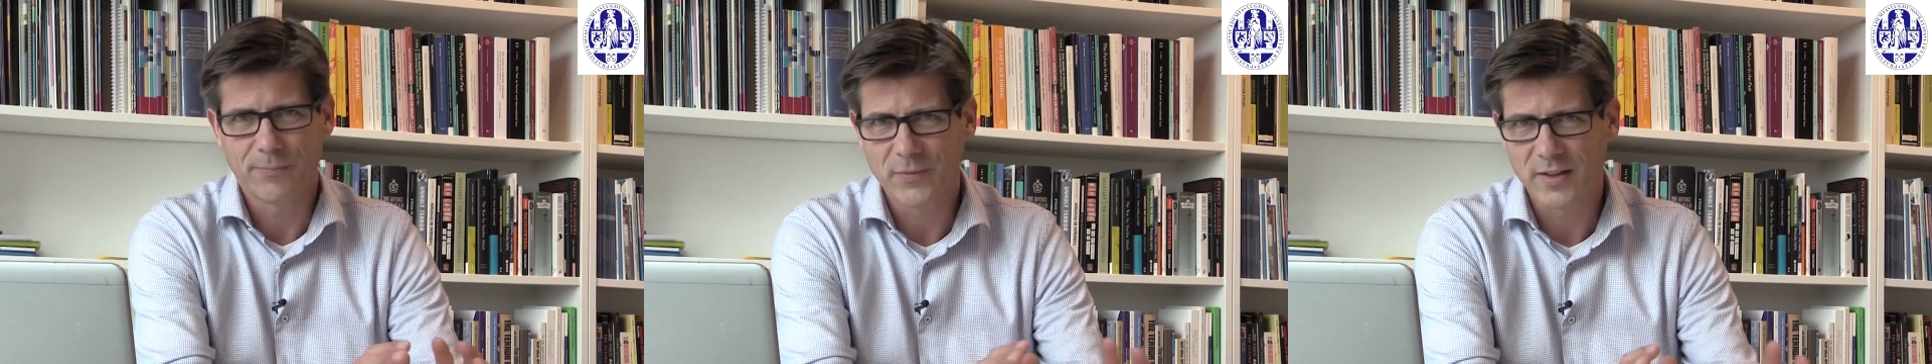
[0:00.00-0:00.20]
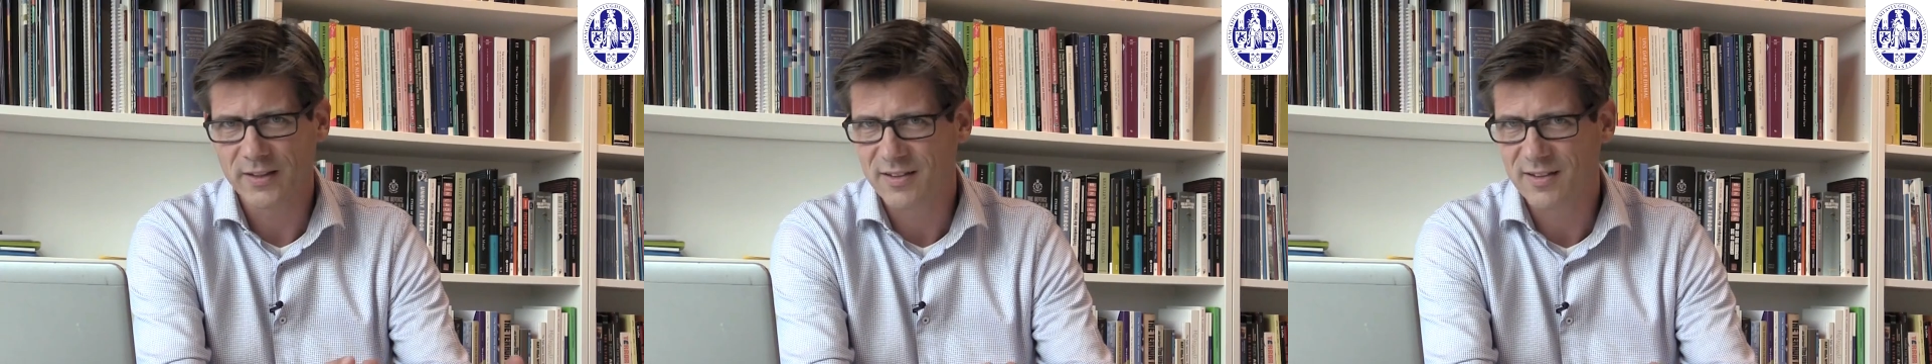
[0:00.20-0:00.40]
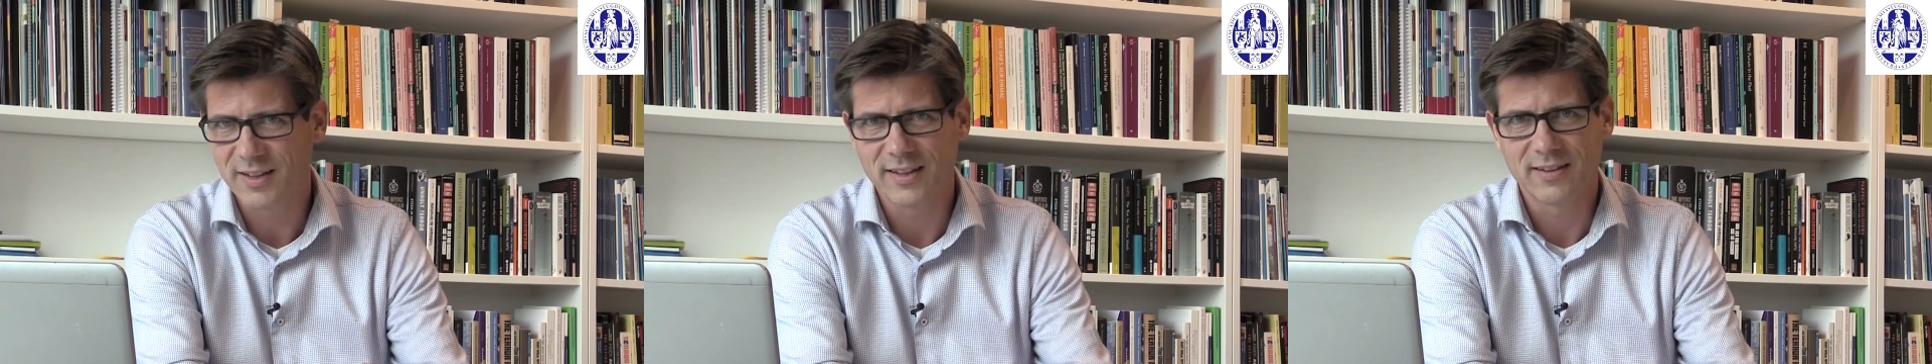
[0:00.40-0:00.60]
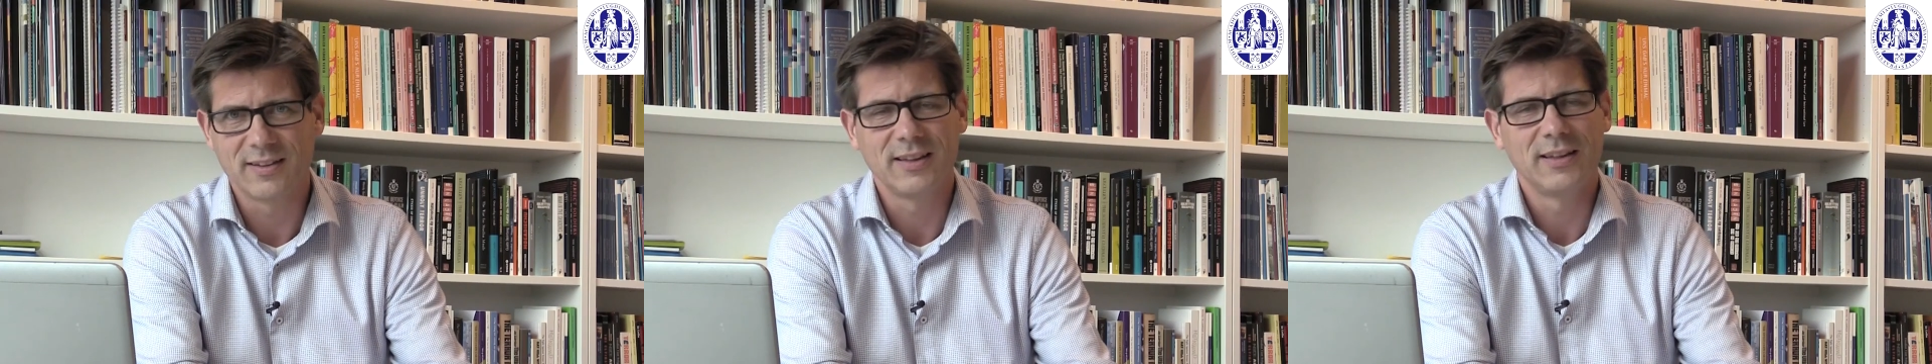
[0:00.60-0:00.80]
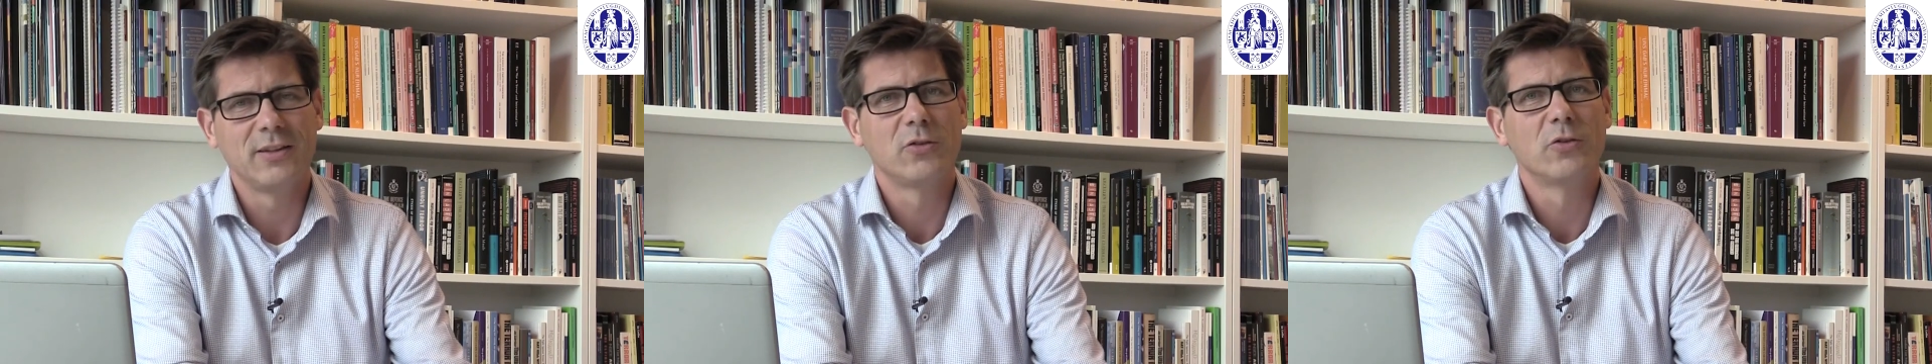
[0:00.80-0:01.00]
it's
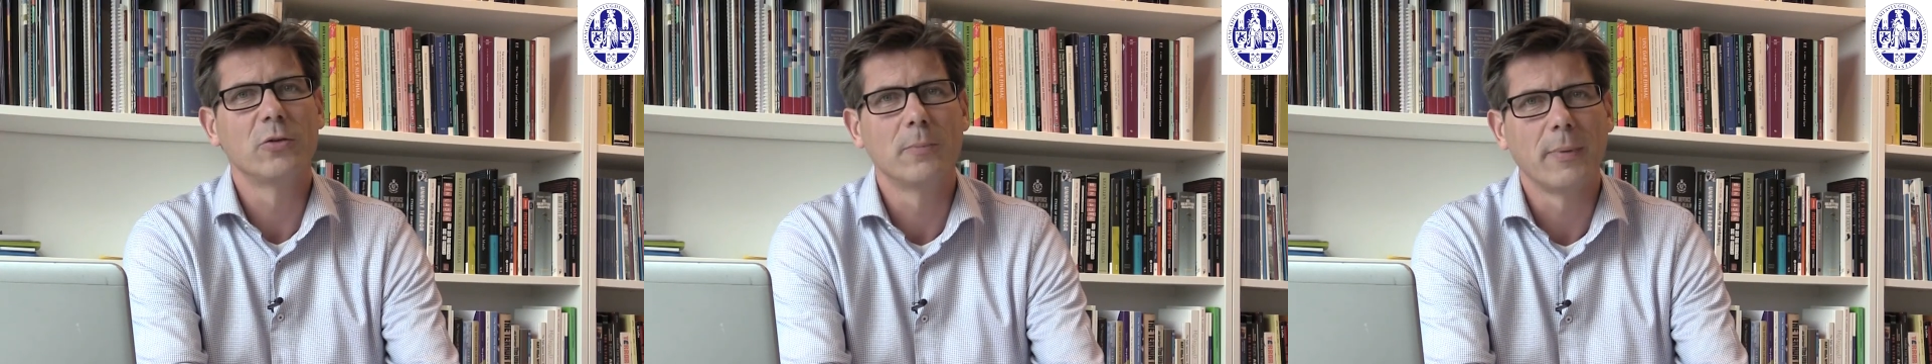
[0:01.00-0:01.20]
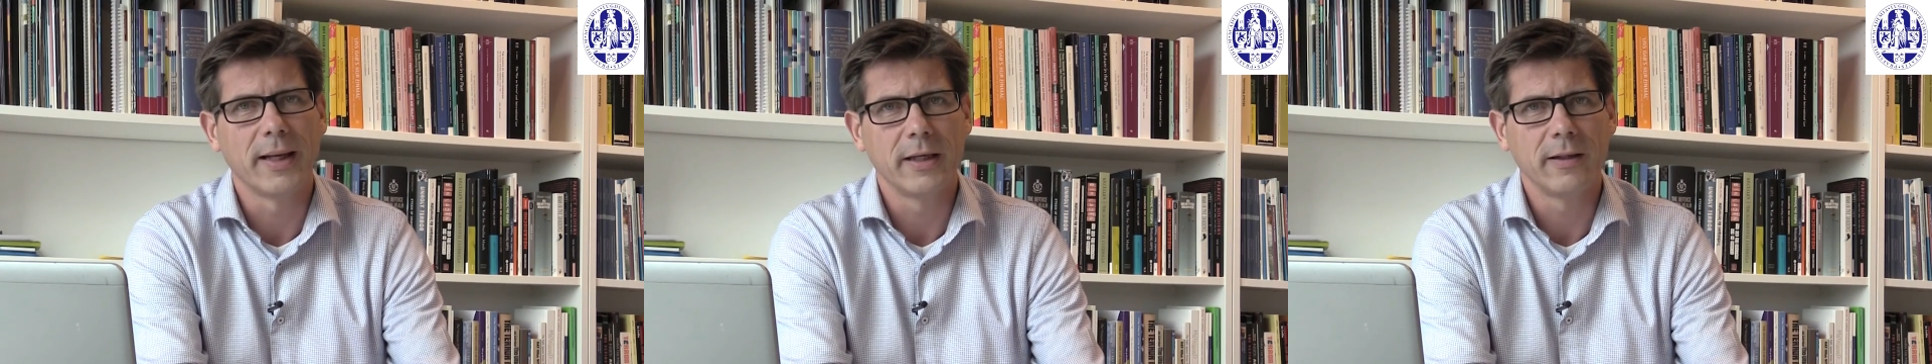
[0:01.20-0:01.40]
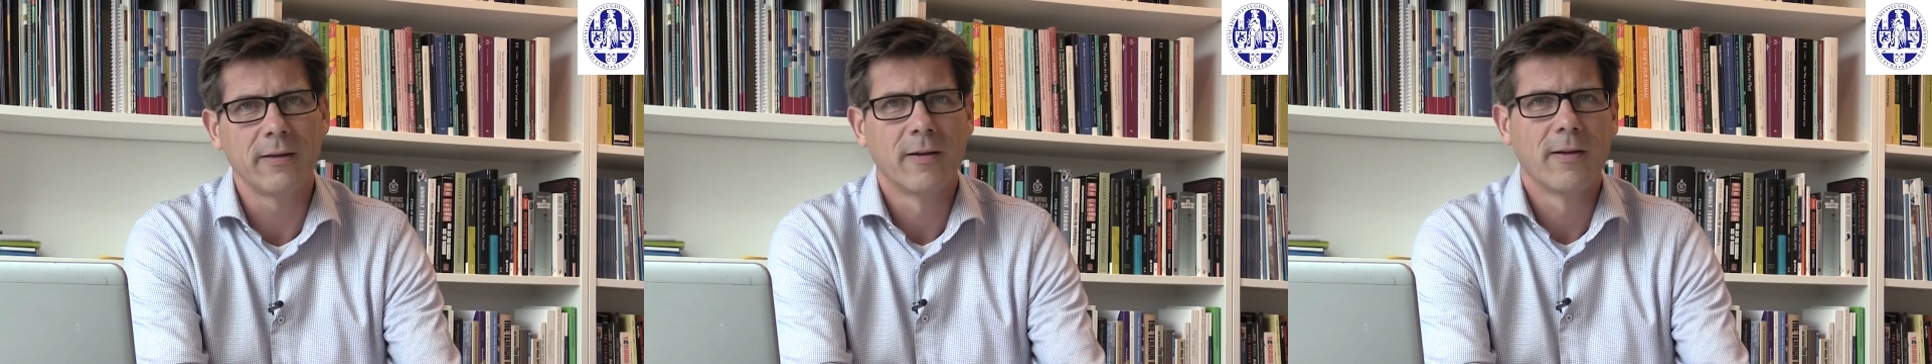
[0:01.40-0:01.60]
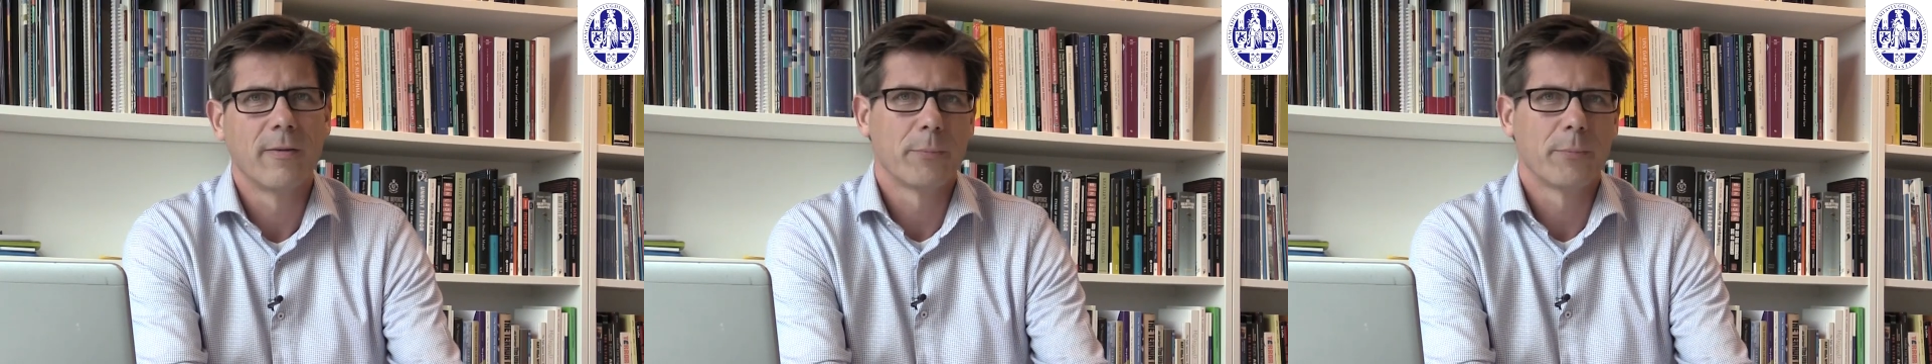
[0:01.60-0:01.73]
16 too many.